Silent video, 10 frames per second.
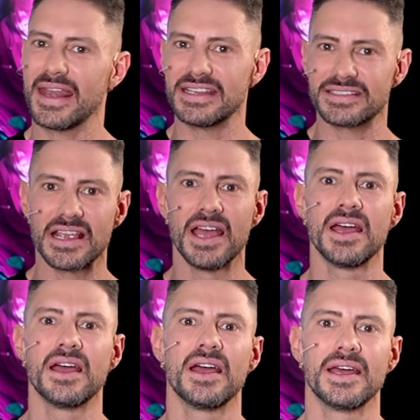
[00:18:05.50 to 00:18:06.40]
is
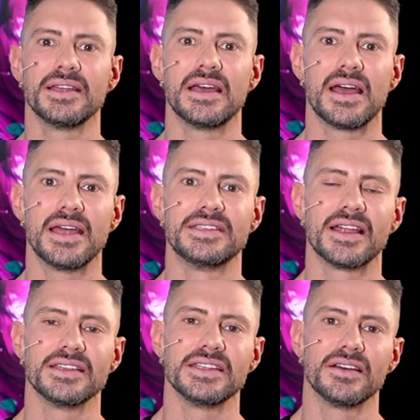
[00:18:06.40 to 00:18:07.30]
a
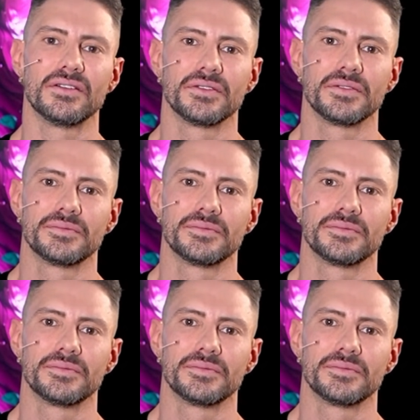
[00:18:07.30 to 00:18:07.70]
done deal.